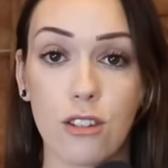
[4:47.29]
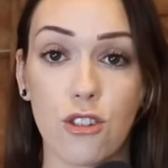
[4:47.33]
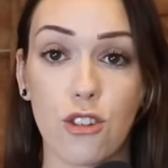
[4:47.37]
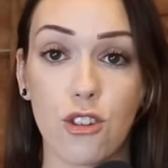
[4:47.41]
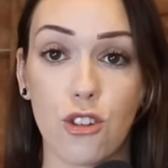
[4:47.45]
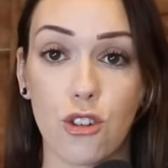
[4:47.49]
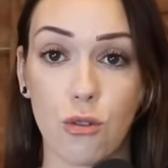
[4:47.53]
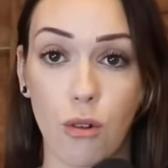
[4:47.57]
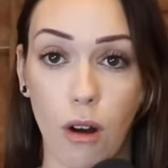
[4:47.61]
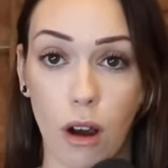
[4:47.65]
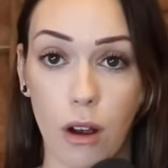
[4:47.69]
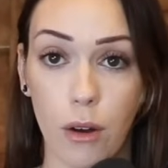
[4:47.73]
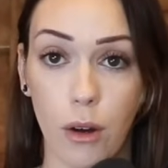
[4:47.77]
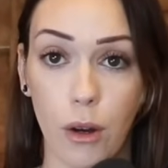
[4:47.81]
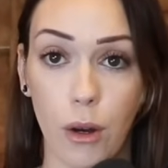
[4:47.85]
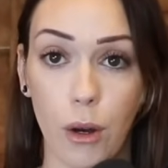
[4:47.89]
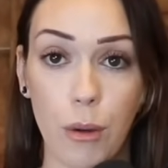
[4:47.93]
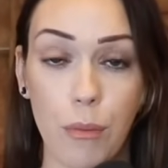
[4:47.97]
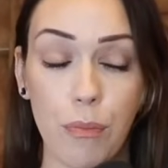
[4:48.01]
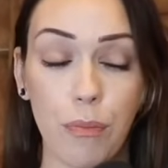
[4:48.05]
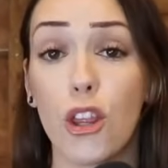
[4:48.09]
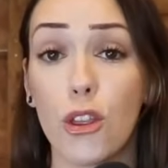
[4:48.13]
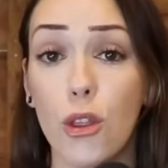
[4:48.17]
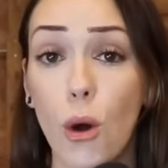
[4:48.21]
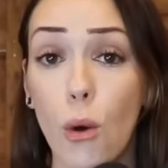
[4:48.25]

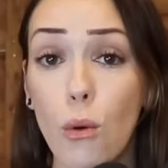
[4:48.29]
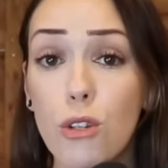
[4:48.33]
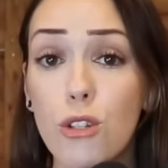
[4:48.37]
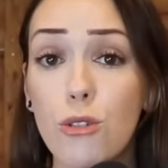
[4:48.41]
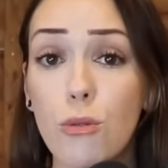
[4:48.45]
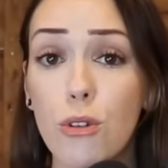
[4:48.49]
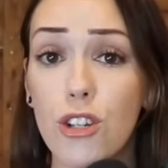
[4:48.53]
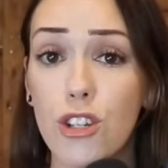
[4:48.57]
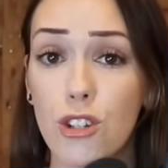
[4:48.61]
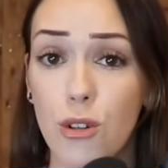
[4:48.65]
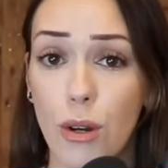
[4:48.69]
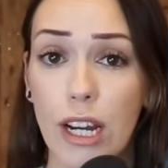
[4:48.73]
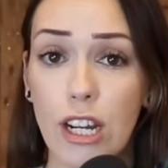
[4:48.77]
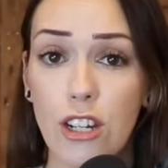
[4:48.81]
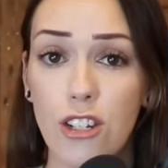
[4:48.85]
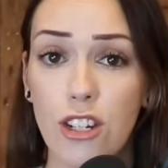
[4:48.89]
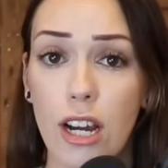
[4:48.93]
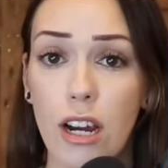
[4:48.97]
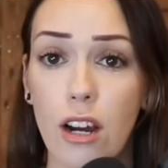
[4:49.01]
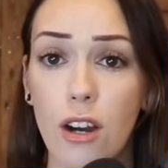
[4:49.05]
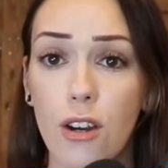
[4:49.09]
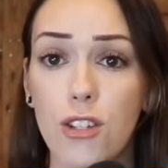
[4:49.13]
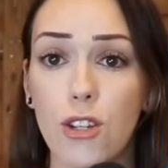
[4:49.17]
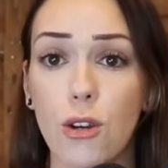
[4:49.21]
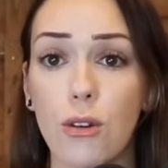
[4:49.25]
struggle. Those restraint
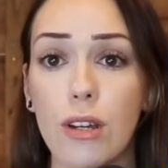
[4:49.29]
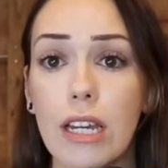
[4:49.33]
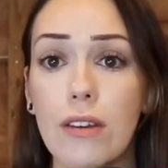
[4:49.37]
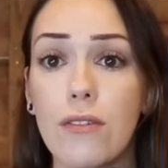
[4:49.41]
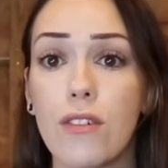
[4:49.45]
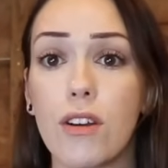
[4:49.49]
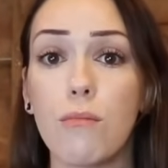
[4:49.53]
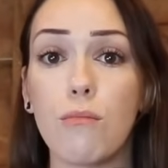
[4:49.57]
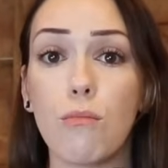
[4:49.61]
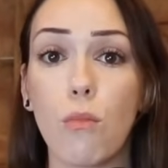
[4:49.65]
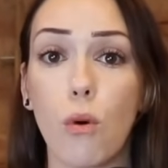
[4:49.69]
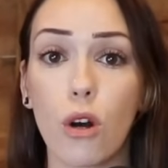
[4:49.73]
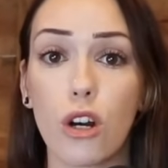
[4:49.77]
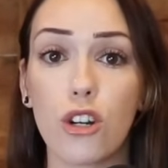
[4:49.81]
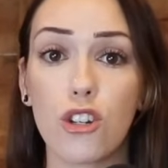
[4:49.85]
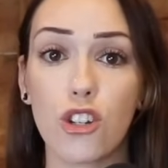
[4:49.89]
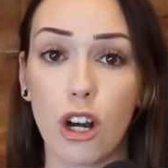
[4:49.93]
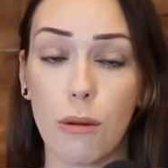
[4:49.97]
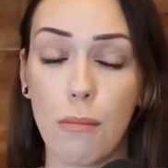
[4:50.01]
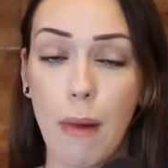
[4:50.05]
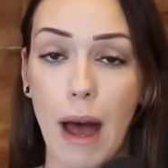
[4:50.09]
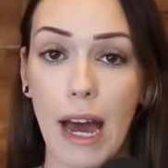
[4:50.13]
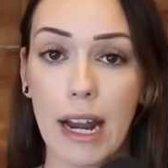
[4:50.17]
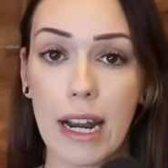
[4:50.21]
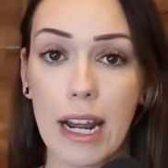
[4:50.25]
chairs are even more
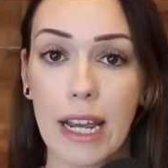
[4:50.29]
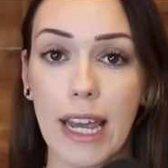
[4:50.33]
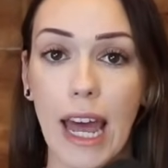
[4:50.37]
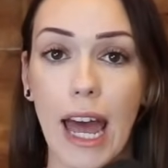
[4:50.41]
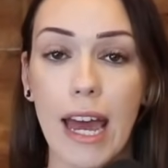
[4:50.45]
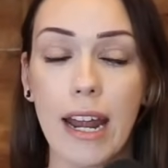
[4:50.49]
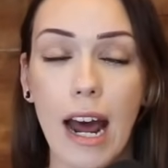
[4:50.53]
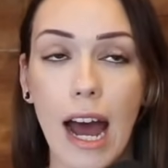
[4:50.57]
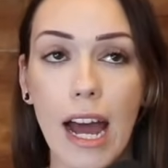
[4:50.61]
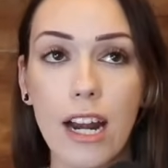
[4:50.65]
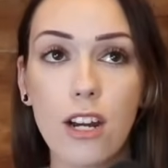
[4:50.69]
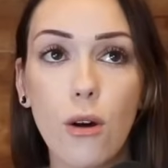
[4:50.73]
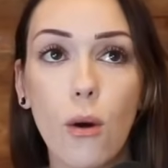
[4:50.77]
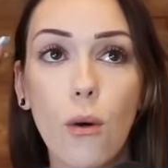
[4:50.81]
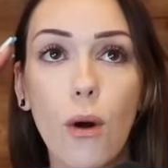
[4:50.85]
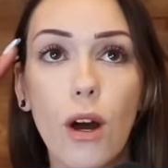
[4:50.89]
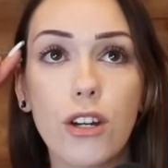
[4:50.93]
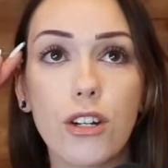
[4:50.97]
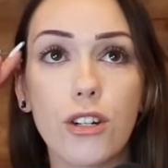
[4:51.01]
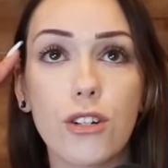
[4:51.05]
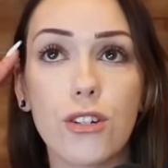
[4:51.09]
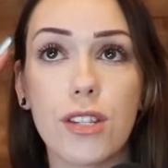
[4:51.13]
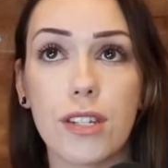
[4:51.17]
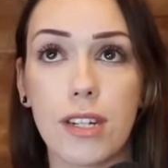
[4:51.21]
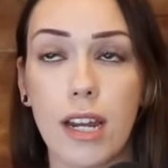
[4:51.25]
traumatic, and I don't
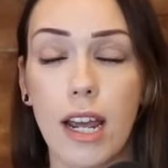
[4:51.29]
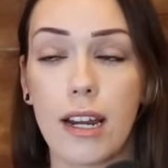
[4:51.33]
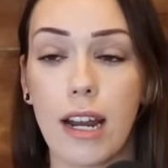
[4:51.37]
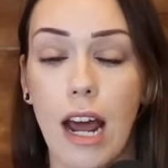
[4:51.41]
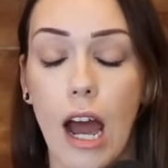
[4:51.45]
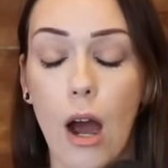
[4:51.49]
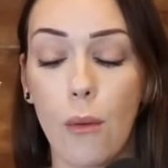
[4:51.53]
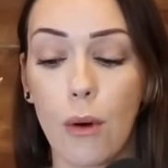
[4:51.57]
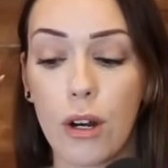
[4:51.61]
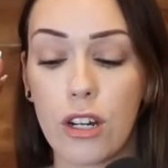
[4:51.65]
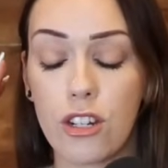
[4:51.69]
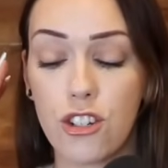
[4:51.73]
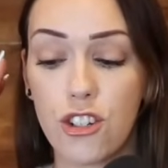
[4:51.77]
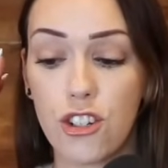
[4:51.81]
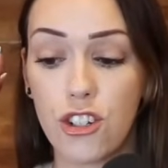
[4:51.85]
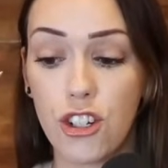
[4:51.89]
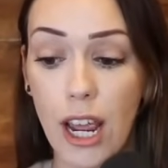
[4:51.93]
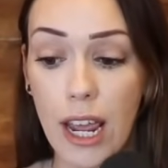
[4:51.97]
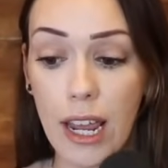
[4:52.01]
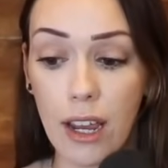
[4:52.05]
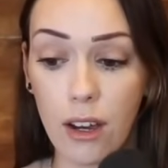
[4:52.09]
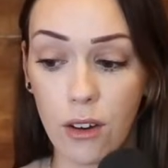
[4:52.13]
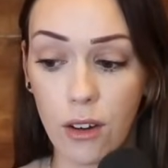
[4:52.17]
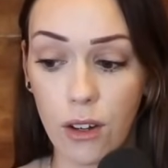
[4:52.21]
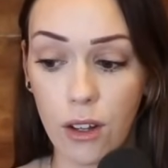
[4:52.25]
understand how a
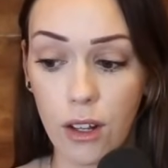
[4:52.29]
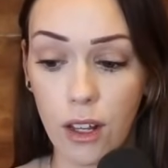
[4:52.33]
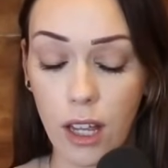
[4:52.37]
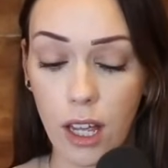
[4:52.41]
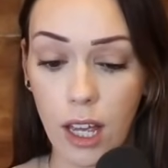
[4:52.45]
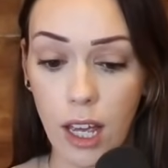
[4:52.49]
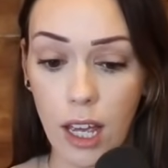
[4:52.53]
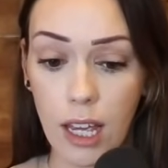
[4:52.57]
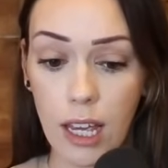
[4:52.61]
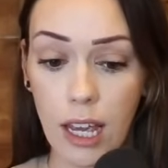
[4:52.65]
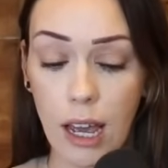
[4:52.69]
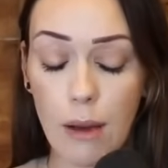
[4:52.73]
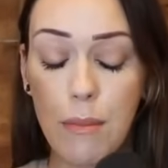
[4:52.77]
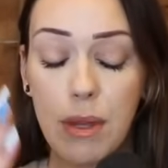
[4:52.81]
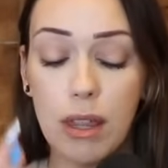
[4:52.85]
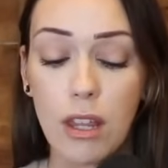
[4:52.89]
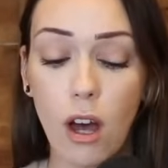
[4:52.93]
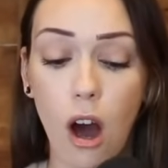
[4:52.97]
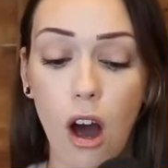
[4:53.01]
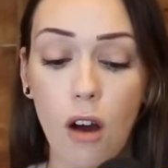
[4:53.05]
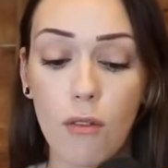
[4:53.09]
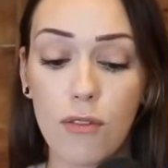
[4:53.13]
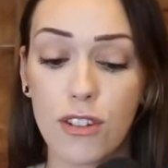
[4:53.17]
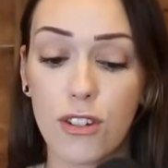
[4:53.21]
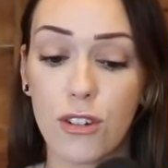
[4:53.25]
jail, I mean, the
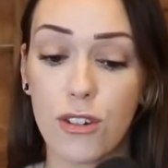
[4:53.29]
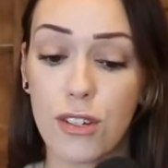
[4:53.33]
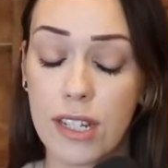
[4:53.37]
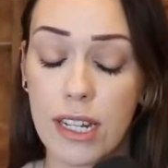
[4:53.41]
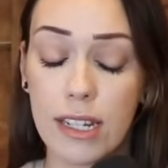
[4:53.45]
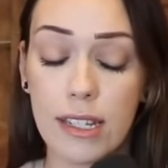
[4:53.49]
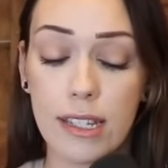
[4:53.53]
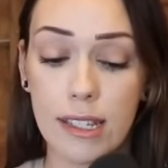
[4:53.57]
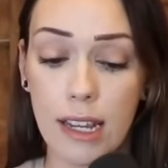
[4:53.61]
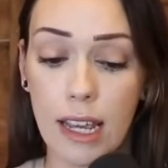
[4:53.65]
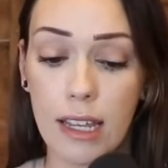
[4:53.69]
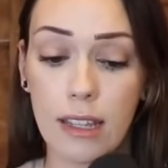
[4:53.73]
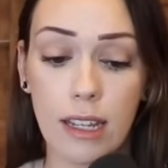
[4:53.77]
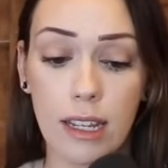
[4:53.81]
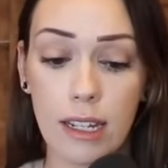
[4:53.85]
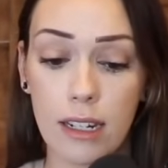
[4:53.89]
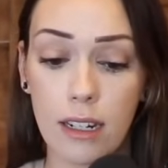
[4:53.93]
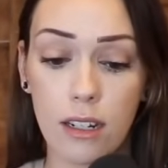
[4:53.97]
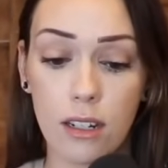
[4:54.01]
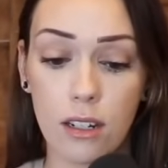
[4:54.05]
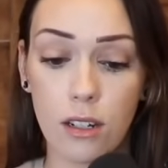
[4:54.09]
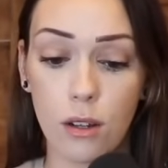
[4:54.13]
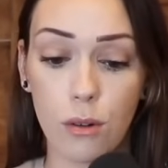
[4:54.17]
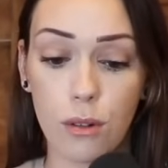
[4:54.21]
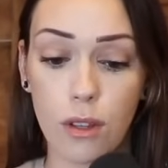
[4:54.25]
officers did say that he
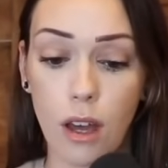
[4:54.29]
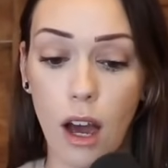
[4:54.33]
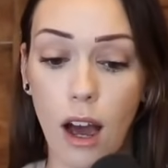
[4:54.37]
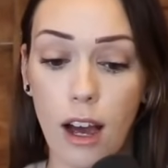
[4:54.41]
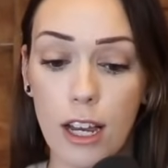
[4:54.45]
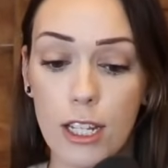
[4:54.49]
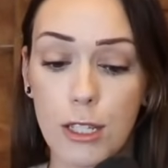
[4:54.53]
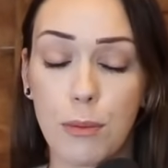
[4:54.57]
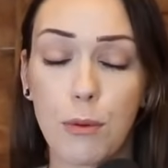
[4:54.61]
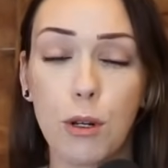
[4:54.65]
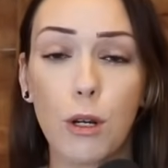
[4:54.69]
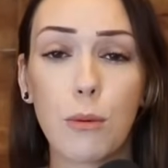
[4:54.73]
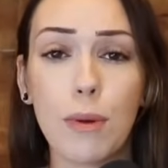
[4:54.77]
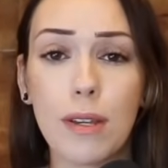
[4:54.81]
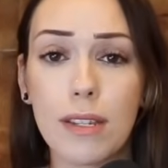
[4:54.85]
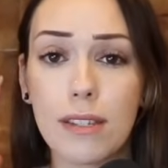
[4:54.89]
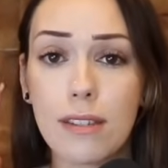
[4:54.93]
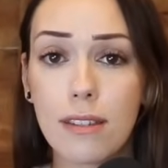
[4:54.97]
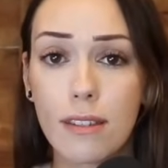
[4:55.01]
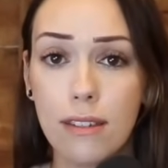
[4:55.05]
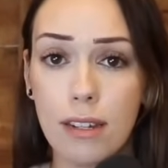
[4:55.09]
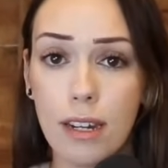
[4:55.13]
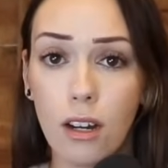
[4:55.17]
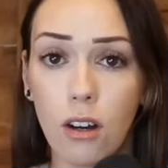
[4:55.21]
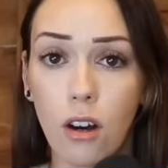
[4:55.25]
needed to go to the hospital, but
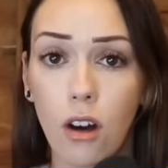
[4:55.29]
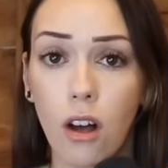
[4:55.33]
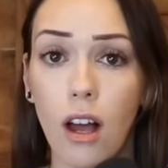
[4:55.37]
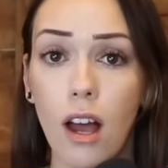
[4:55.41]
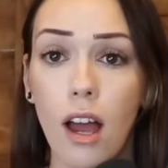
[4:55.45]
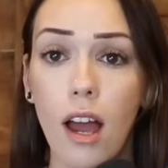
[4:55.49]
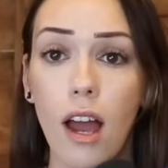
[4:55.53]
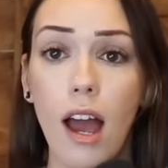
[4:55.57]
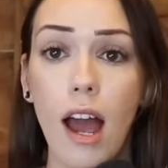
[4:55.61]
still,